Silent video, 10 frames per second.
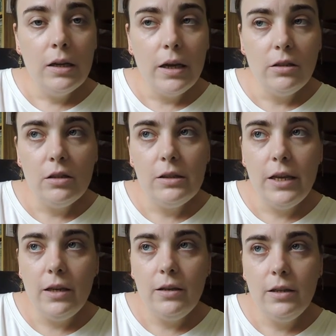I just
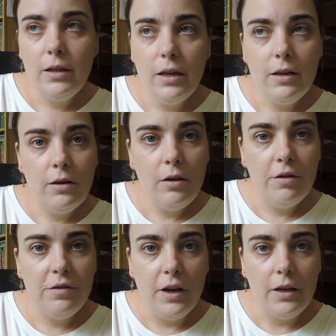can't get
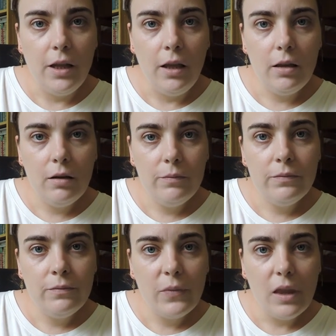enough, I think.
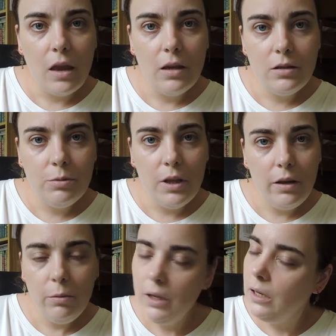It's
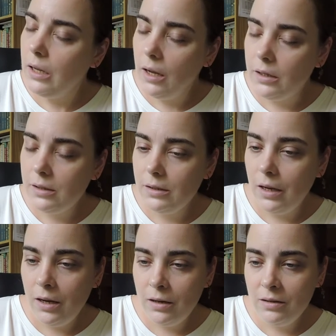really, really nice.
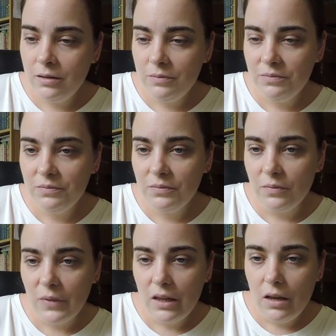And
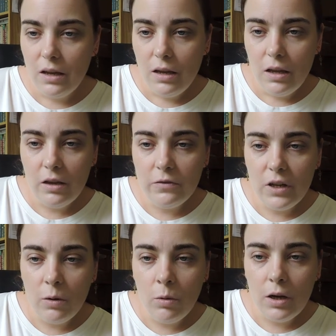if
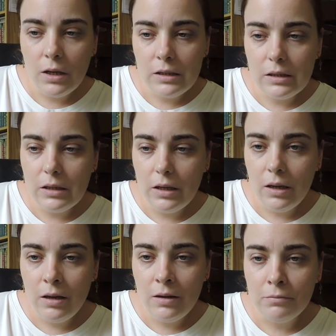there was
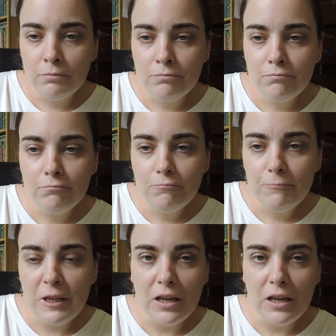an